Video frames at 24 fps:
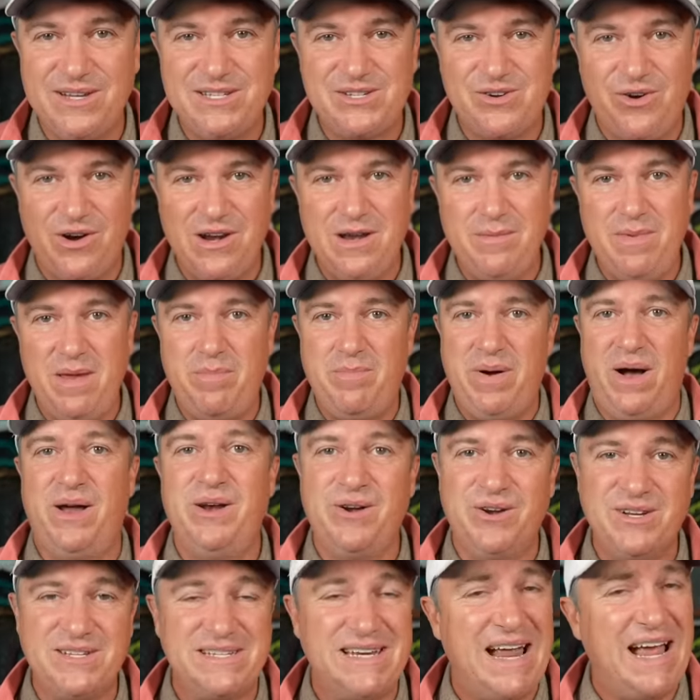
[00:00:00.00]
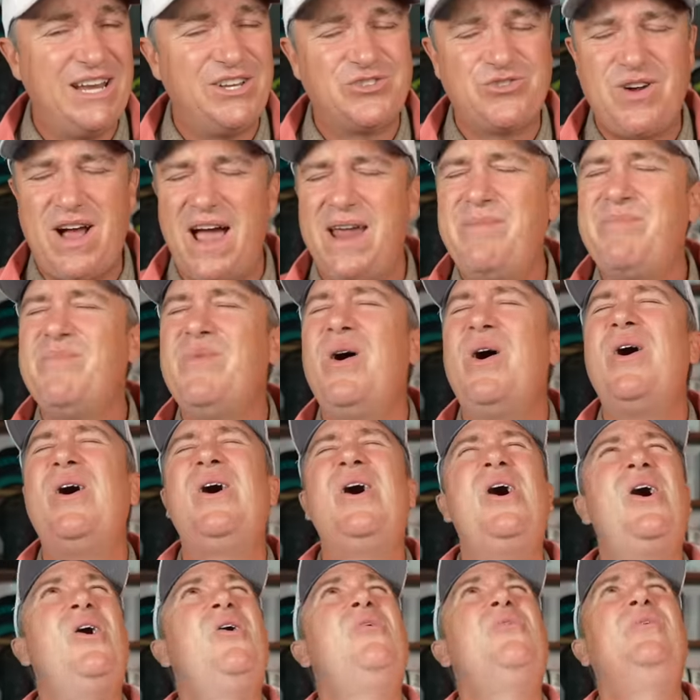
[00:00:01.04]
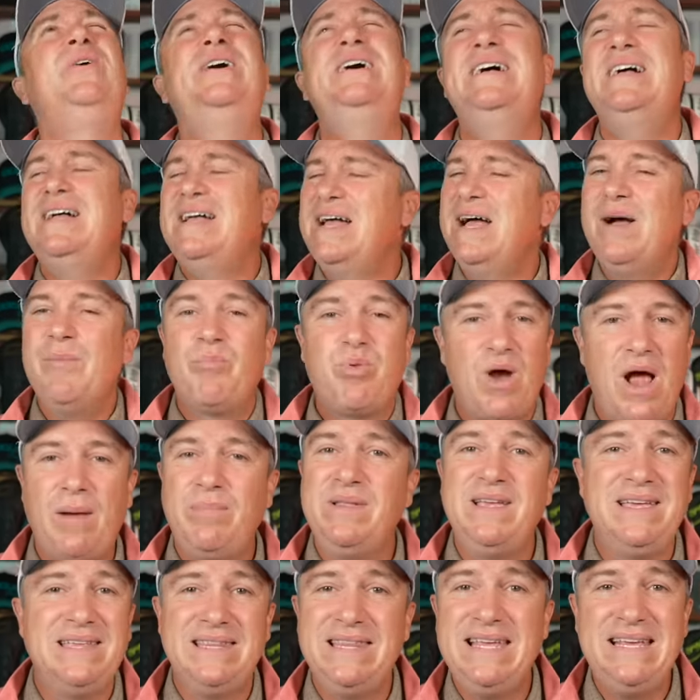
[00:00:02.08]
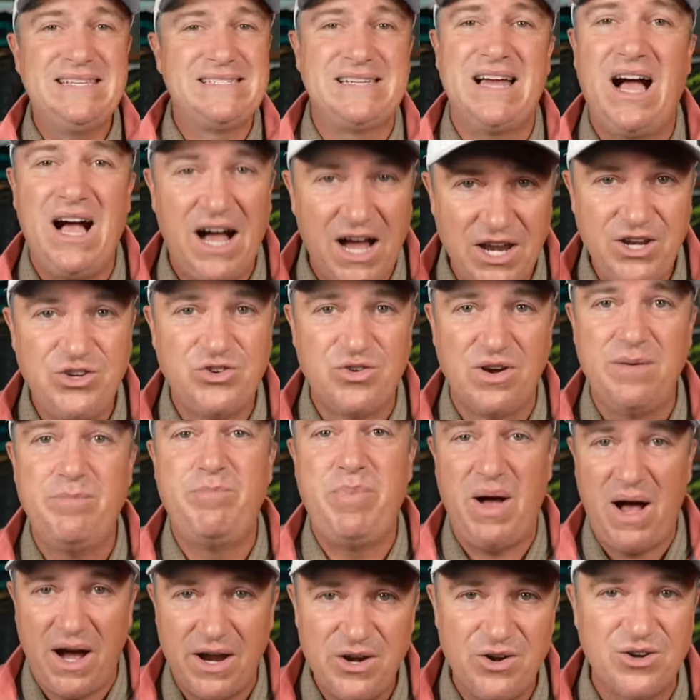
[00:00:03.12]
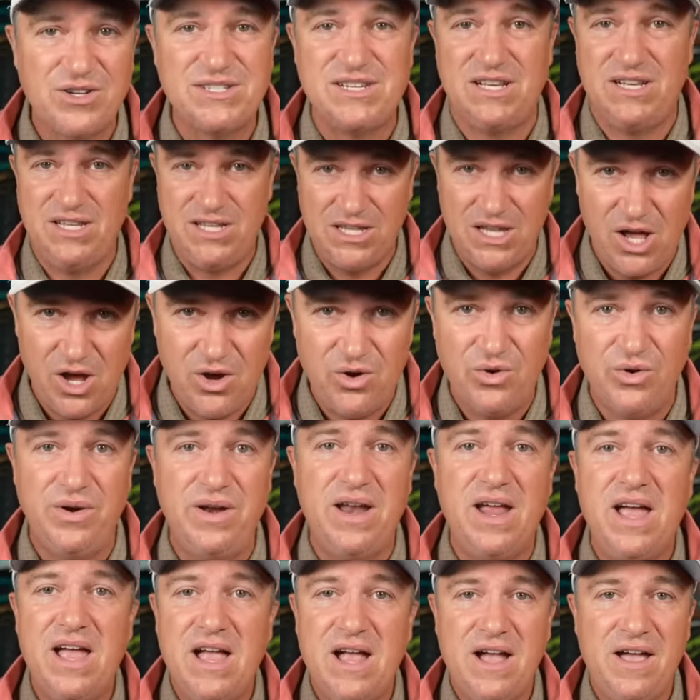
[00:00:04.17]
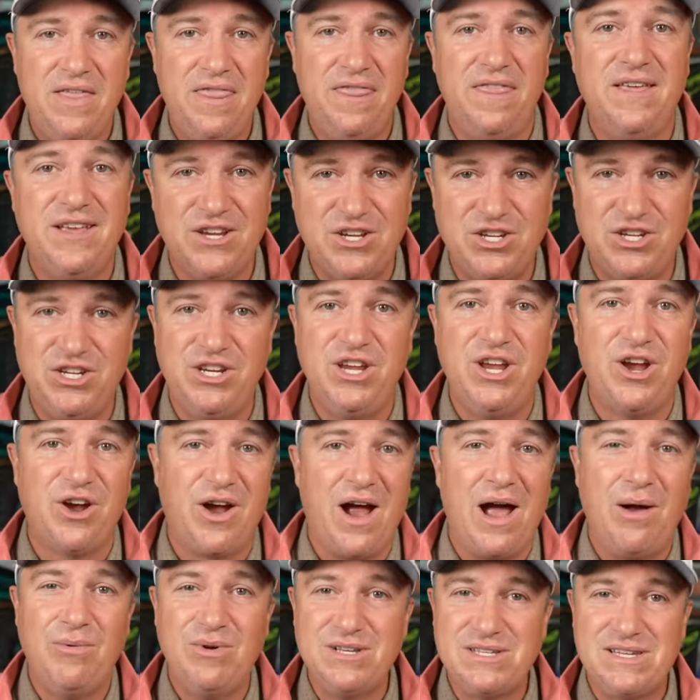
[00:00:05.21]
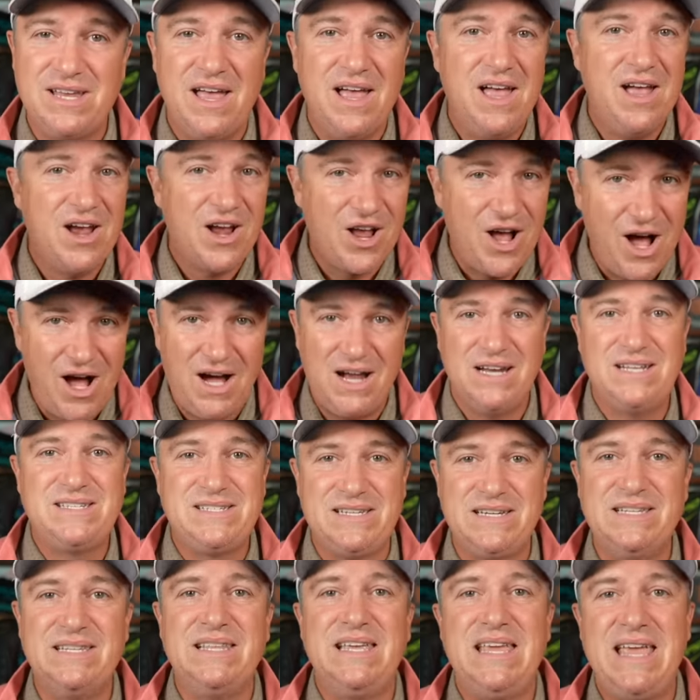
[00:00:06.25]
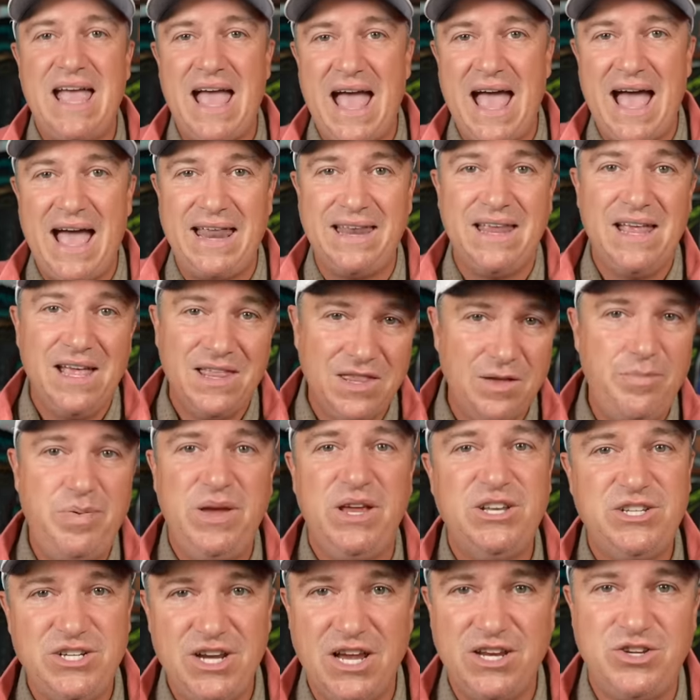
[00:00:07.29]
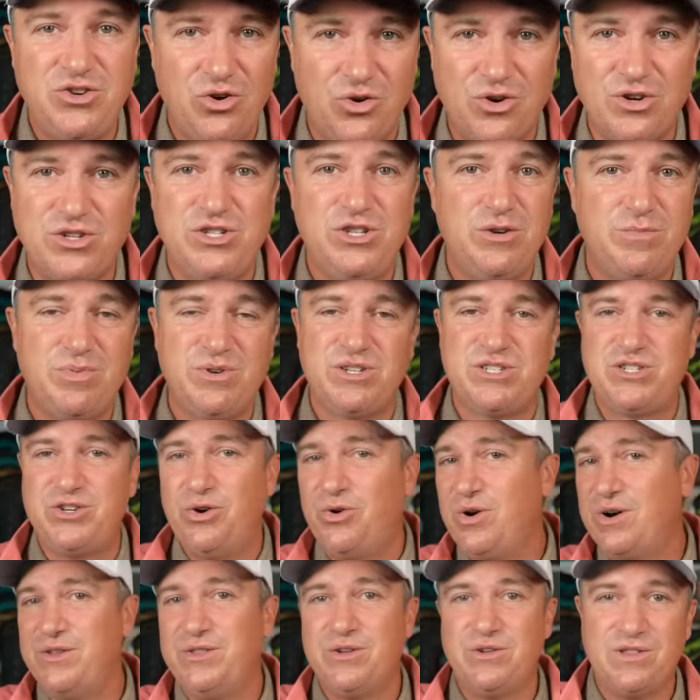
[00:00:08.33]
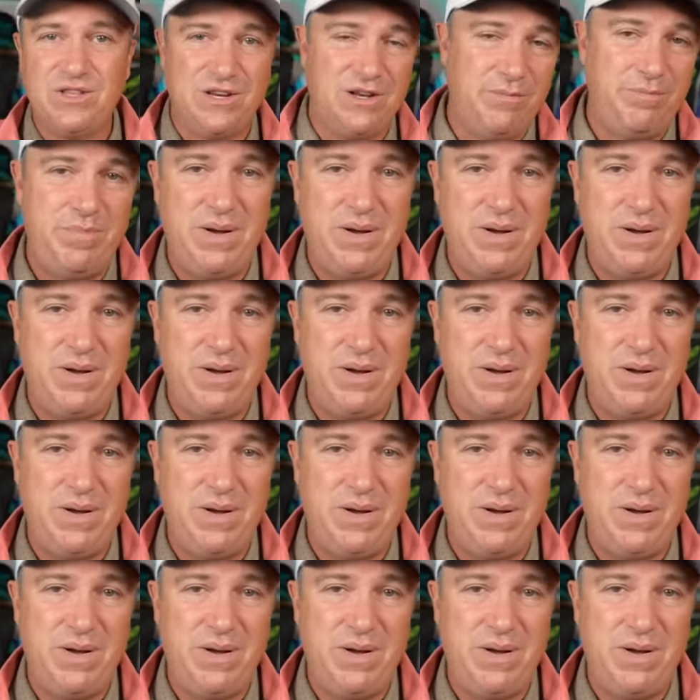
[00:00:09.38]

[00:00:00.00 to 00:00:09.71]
is going to be putters, and I tried, oh, probably at least 100 putters alone this year. I was constantly at the PGA Tour Superstore in their little